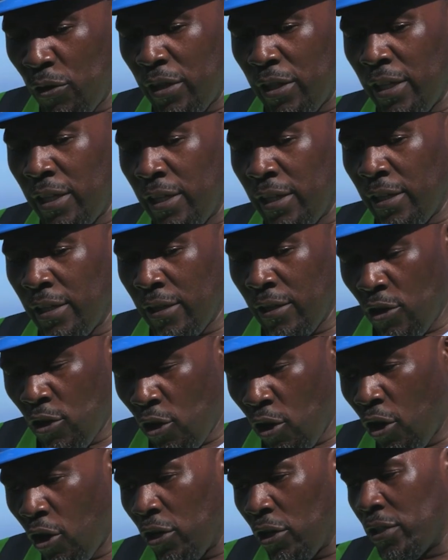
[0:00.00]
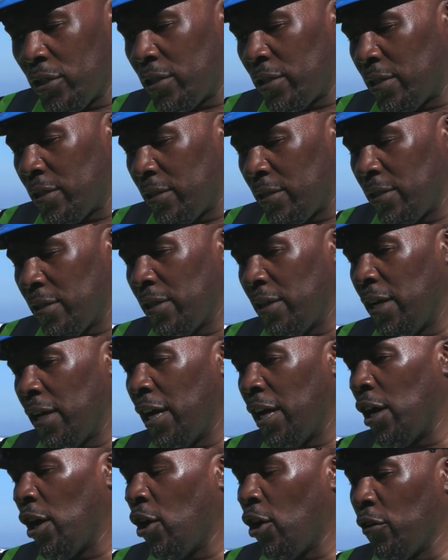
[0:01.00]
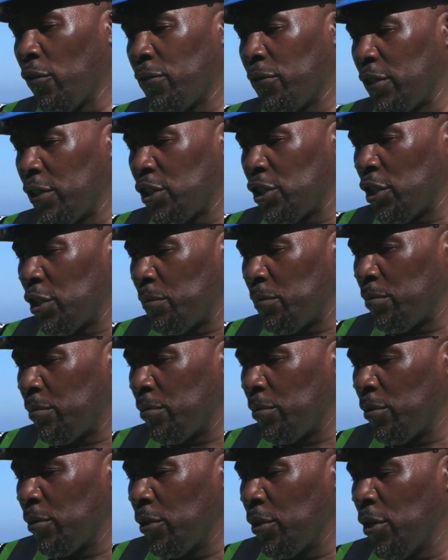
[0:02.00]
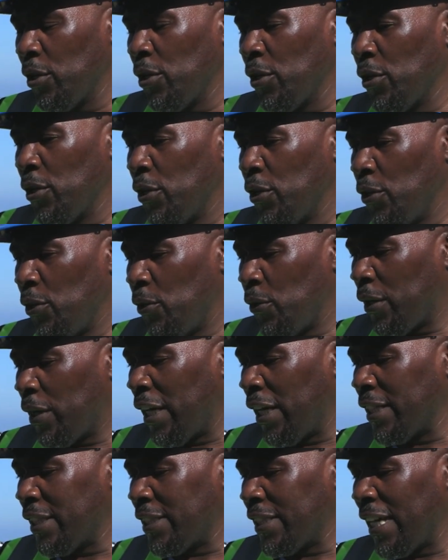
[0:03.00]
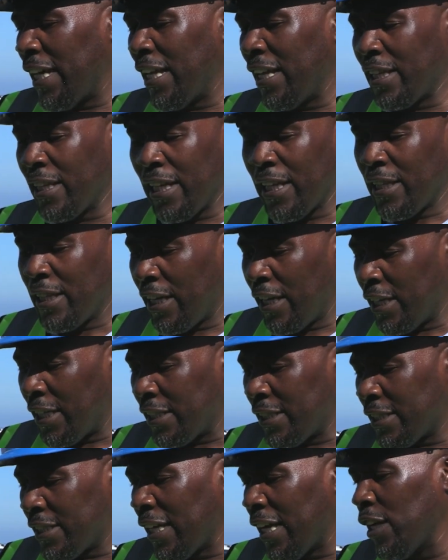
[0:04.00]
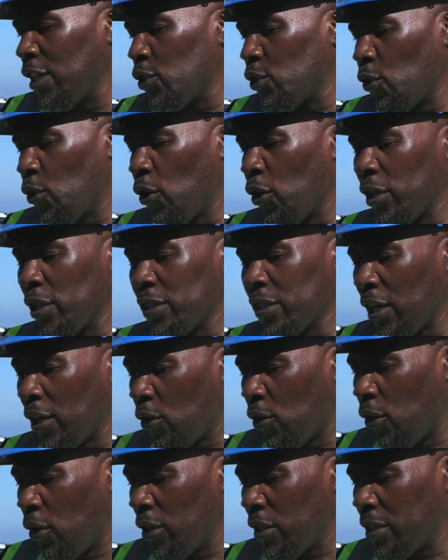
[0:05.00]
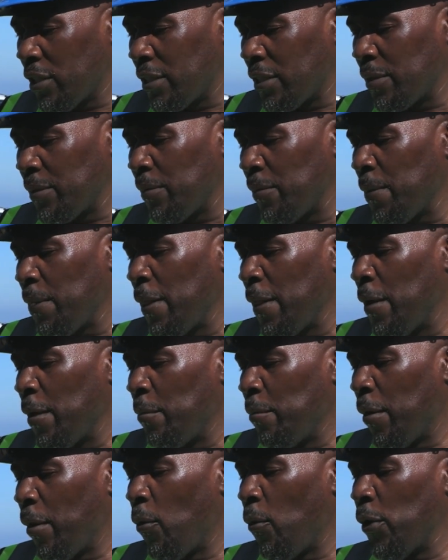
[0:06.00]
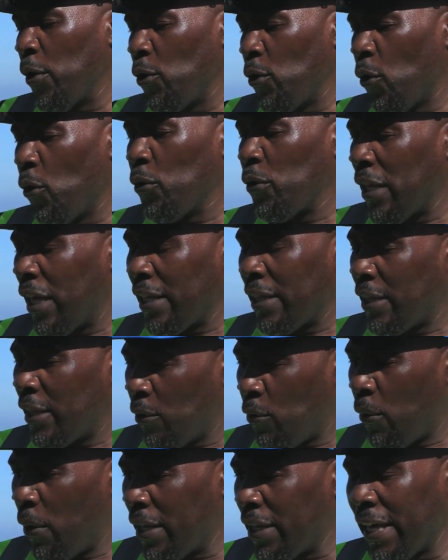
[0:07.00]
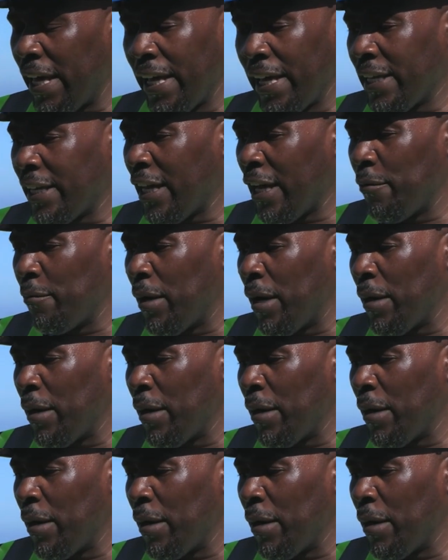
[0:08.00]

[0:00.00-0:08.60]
the logs of the ship, you can tell that they had tried to alter course, but we know that the weather had come